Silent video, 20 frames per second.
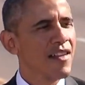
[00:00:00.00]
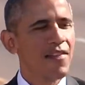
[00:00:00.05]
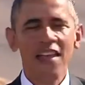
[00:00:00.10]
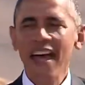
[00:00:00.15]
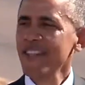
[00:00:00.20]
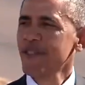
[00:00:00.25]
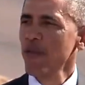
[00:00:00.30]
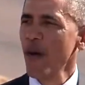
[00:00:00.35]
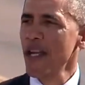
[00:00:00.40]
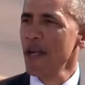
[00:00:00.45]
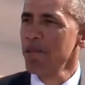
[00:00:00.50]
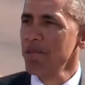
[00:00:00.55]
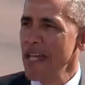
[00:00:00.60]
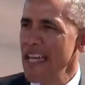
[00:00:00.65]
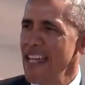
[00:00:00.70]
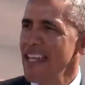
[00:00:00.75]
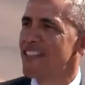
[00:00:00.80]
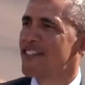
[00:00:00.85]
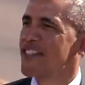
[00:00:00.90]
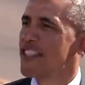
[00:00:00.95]
That's what it
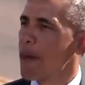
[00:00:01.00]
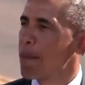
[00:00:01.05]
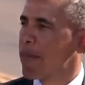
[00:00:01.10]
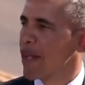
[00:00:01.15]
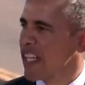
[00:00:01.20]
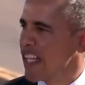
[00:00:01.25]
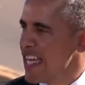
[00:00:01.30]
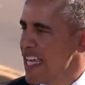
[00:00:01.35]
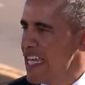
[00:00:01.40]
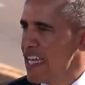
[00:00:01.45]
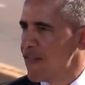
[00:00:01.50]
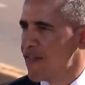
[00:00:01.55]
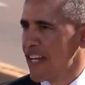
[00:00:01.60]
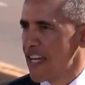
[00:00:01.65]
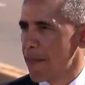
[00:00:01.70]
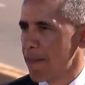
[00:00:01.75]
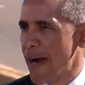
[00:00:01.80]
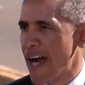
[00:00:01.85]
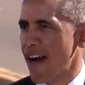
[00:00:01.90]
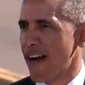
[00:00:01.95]
means to believe
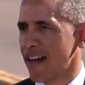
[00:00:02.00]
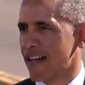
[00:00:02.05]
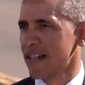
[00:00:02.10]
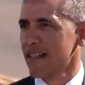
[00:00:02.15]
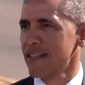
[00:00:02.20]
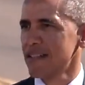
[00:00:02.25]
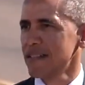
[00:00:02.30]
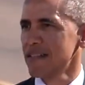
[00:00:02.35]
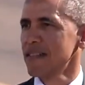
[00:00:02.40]
in America.